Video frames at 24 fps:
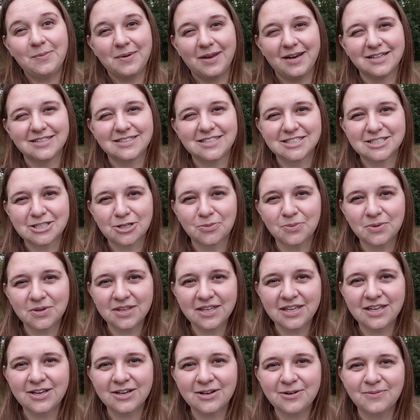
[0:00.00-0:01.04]
And it's just a
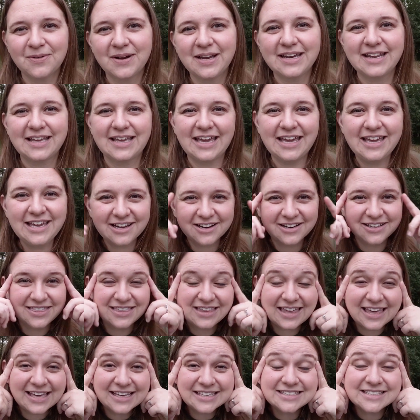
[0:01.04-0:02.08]
really good way to get your
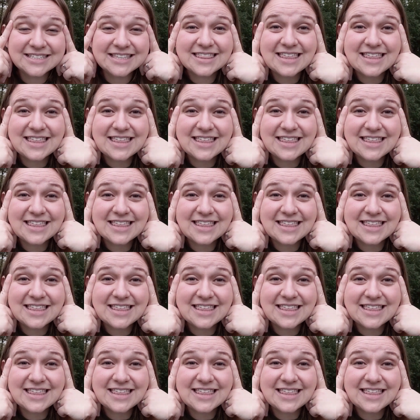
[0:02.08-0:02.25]
kids